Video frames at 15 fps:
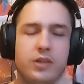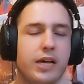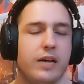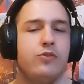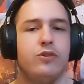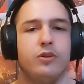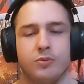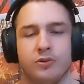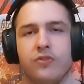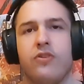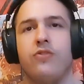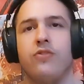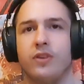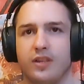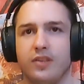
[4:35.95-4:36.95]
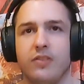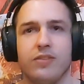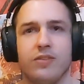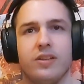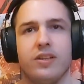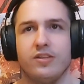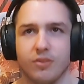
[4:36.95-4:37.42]
how good the pronunciation
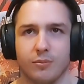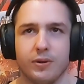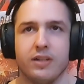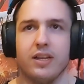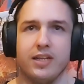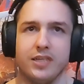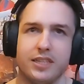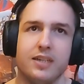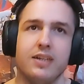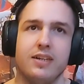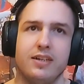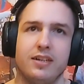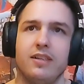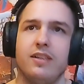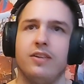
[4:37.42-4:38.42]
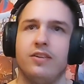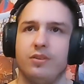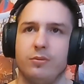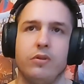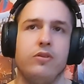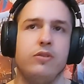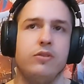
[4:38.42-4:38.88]
is, it's about like
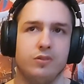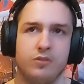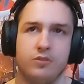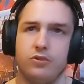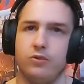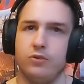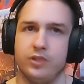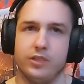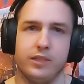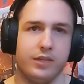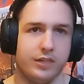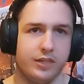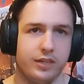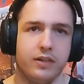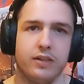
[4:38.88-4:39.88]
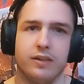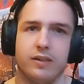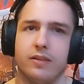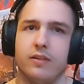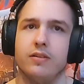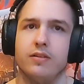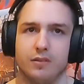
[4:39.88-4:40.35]
Salute Tsukije.
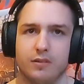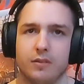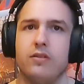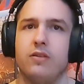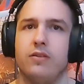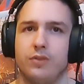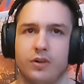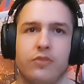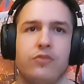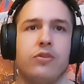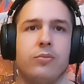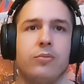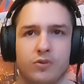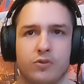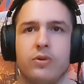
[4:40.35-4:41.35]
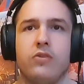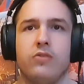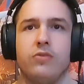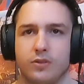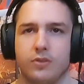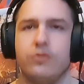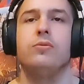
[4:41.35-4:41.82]
Valorant Champion
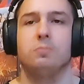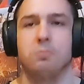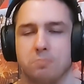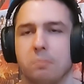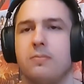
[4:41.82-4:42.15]
2022.